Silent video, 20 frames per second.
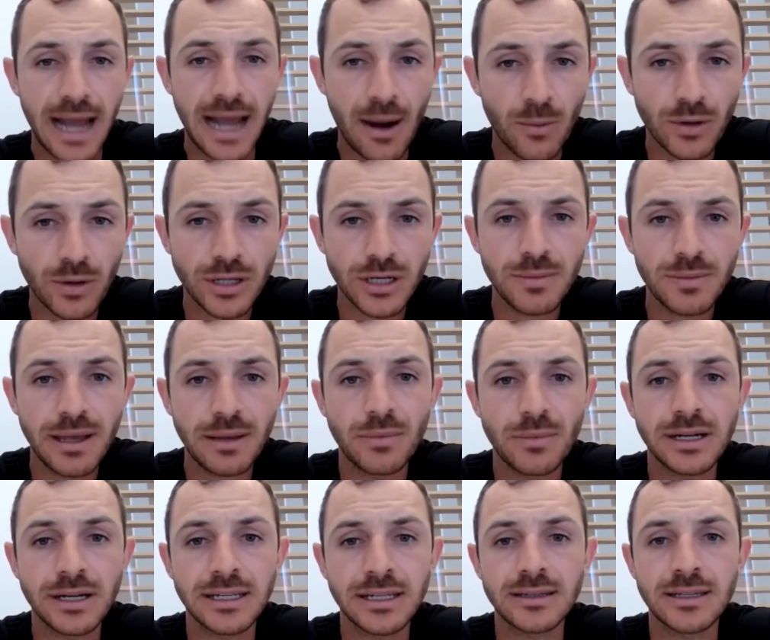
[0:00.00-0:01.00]
how we're going to make
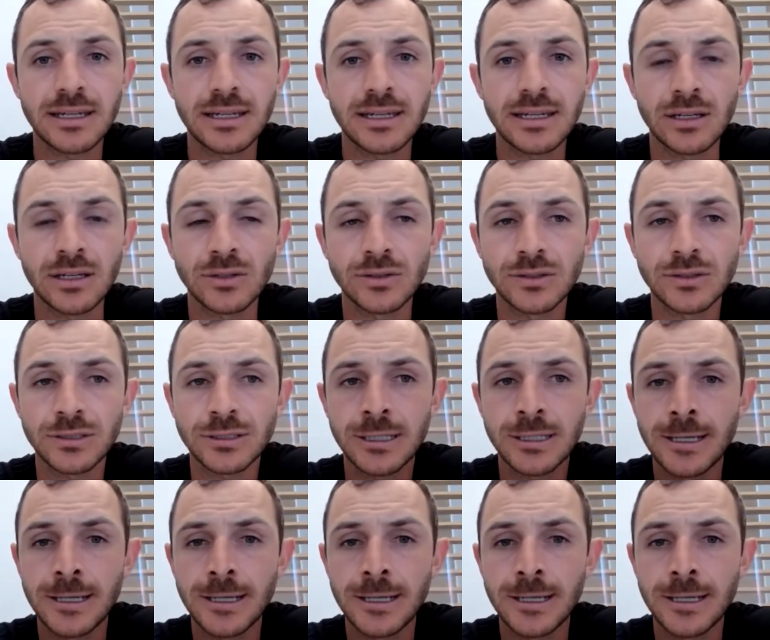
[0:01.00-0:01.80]
money in the deals.